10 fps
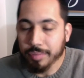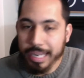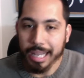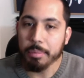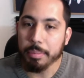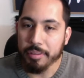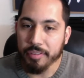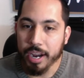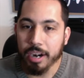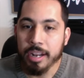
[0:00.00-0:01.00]
Now, let me be
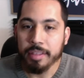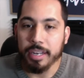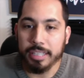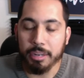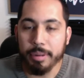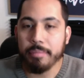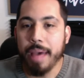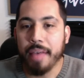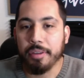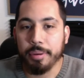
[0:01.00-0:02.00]
fair. There's a little bit of
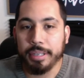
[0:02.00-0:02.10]
math to it.